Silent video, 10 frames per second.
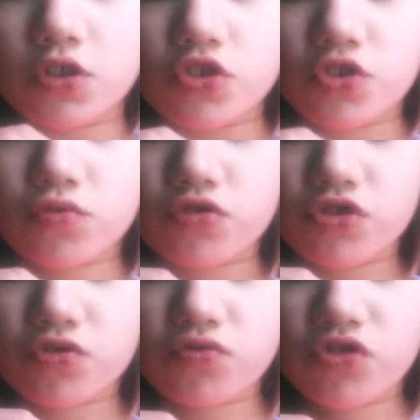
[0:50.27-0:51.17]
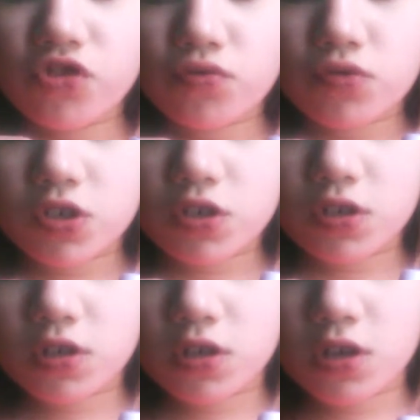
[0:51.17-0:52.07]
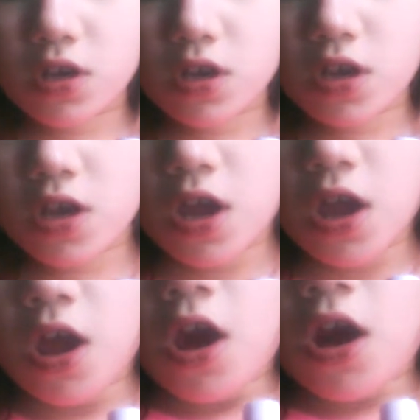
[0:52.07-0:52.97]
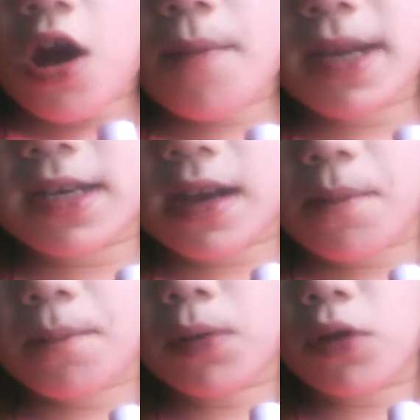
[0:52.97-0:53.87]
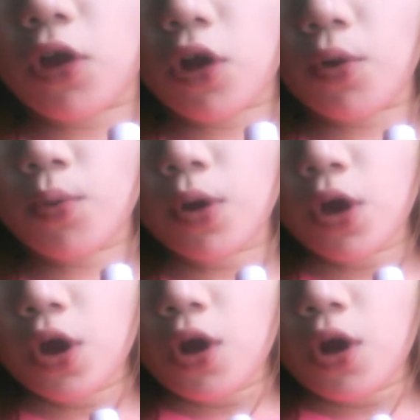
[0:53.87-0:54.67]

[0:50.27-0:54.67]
Shoot, shoot, shoot. Comment down below